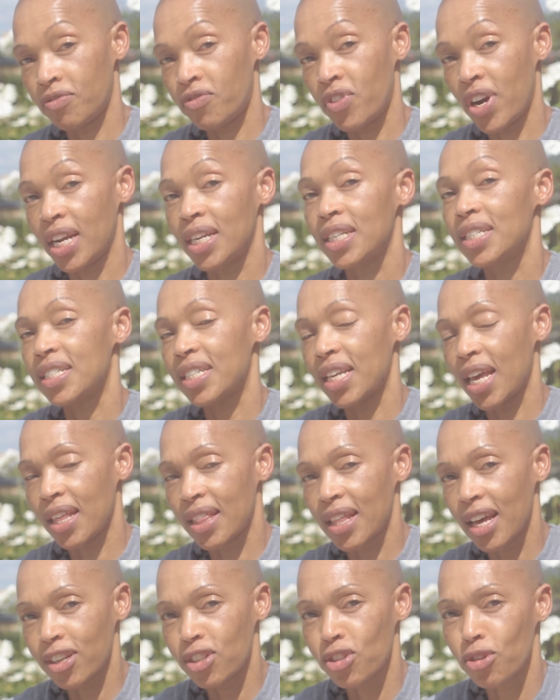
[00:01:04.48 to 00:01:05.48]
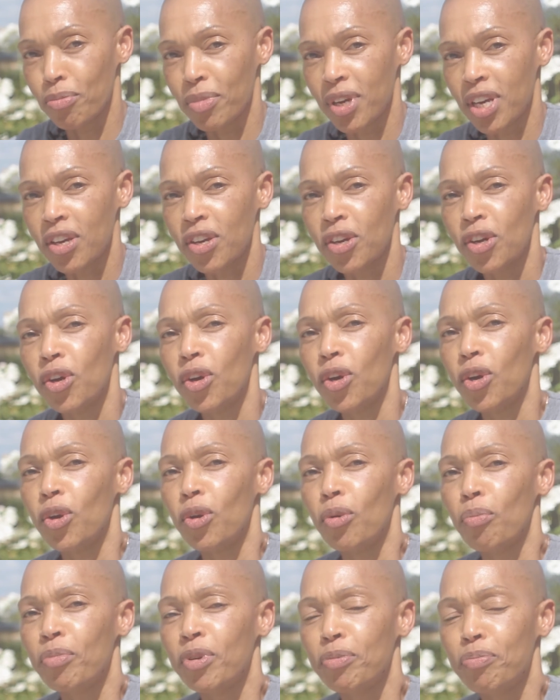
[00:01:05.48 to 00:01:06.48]
friend say that to me,
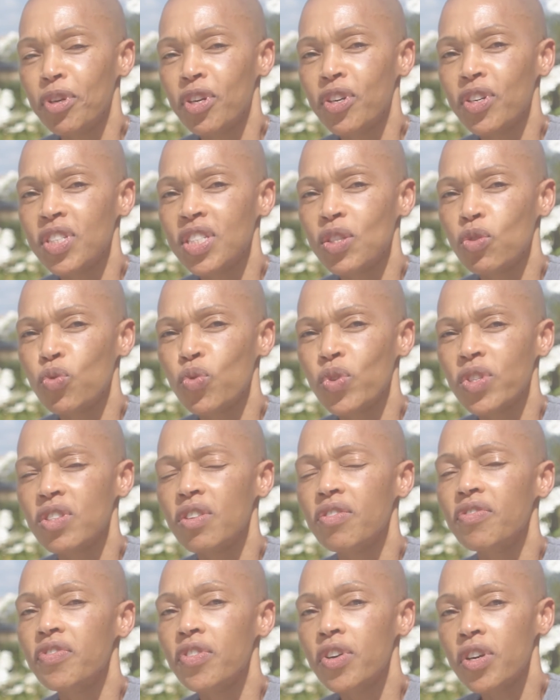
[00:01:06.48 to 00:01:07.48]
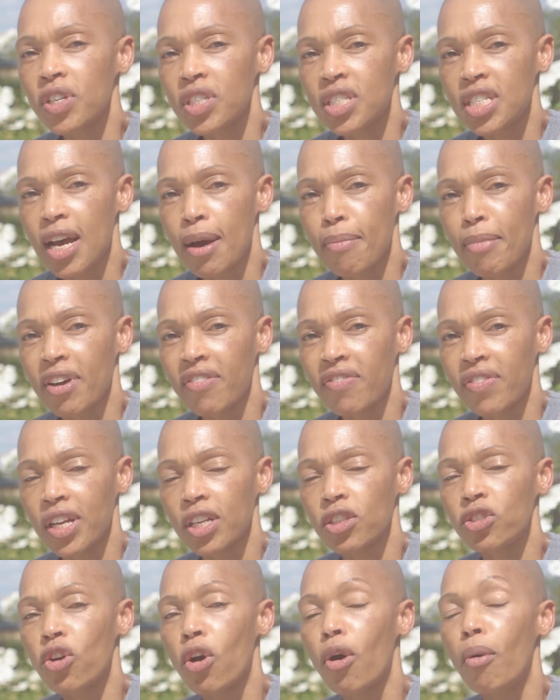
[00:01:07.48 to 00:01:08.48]
but because this was the first time I
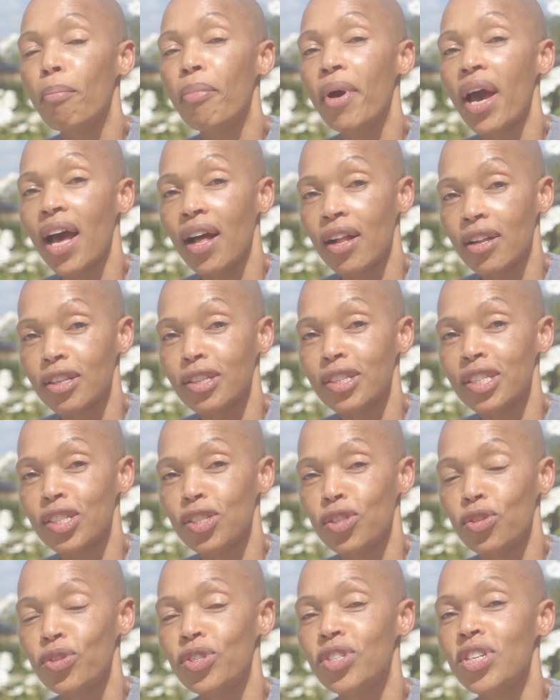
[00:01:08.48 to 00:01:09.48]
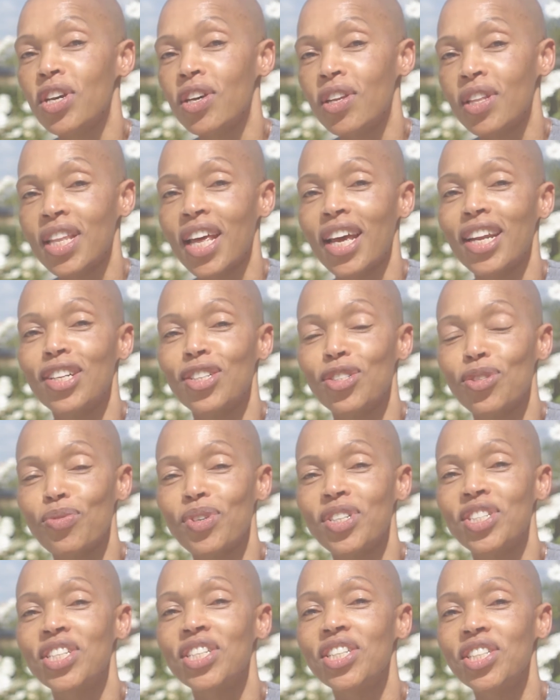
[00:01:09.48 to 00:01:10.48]
felt compelled to turn that into
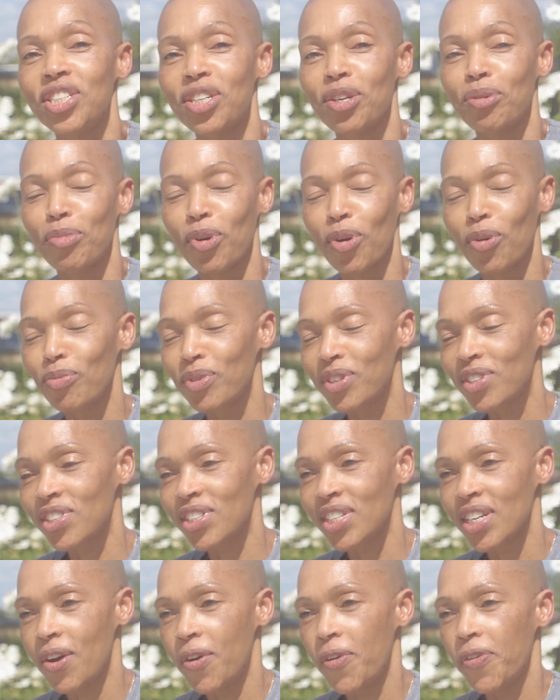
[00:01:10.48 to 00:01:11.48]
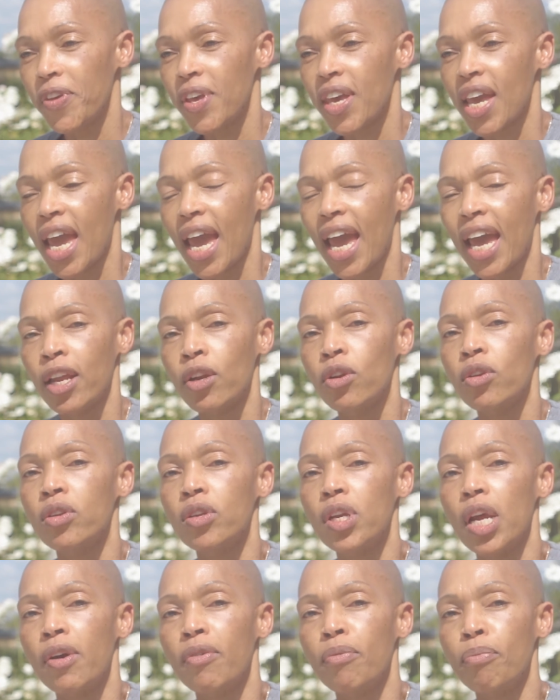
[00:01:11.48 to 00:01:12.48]
a teaching moment. And
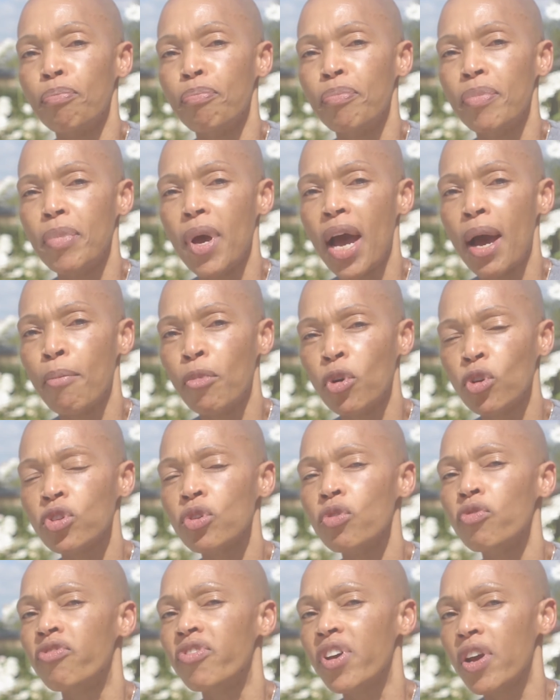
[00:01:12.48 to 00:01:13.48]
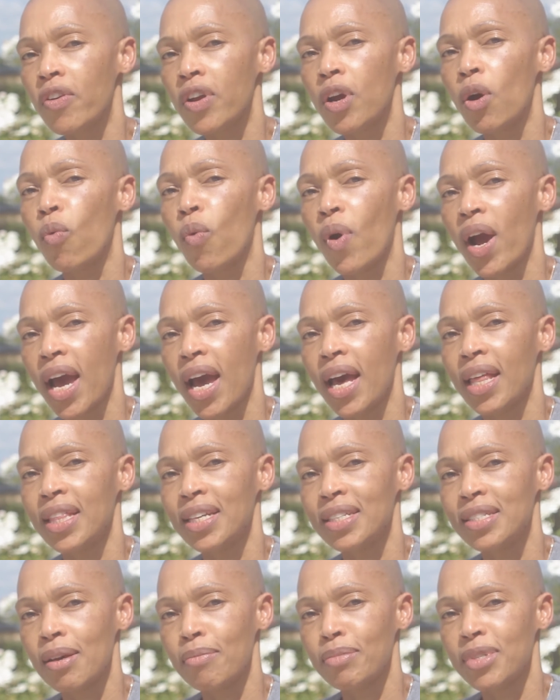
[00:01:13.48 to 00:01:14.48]
I'm also very aware
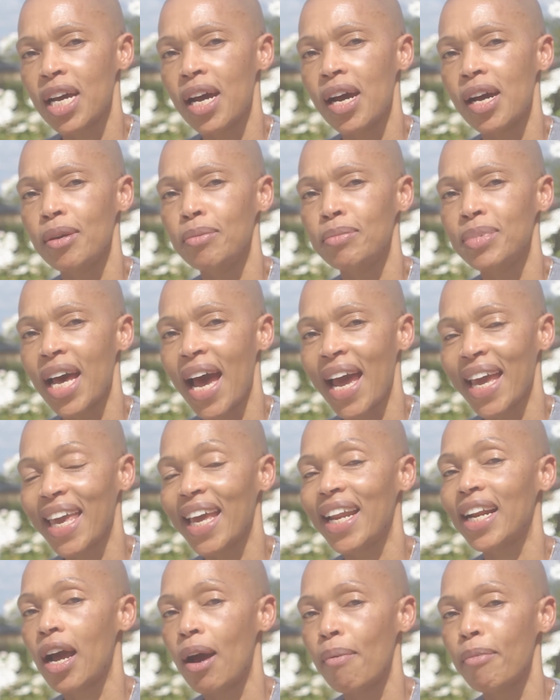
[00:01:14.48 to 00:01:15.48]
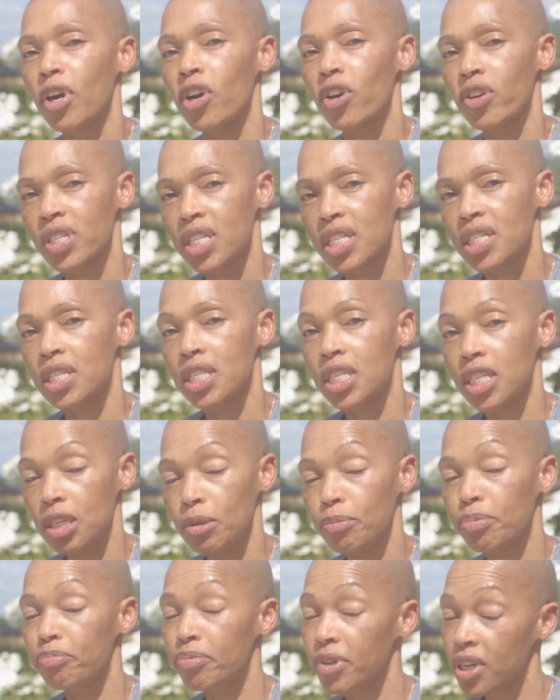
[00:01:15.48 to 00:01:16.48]
that sometimes I can come across as
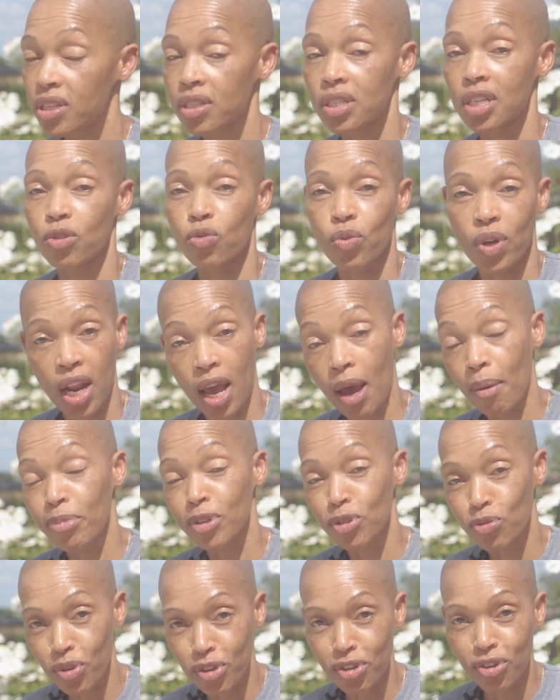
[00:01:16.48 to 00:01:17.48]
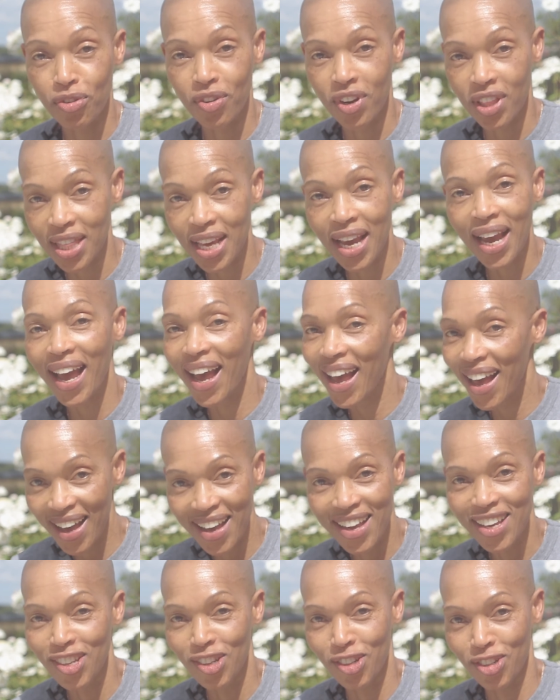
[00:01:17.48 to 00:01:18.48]
deep, because that's what happens when you're a thinker.
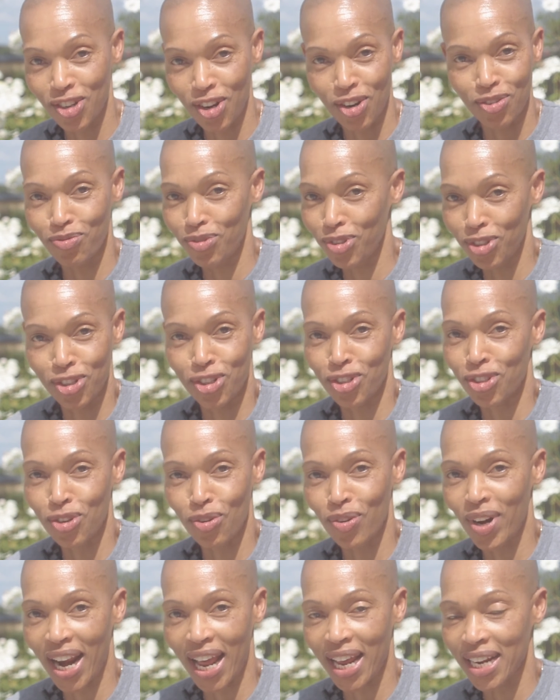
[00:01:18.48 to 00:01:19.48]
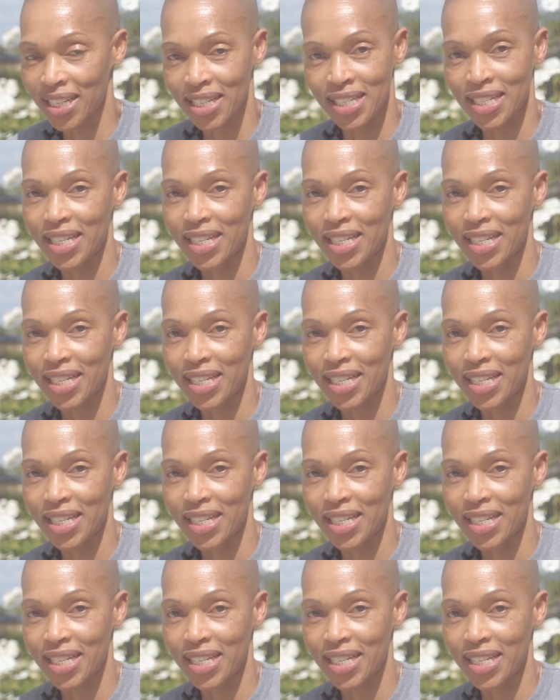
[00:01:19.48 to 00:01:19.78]
You just don't let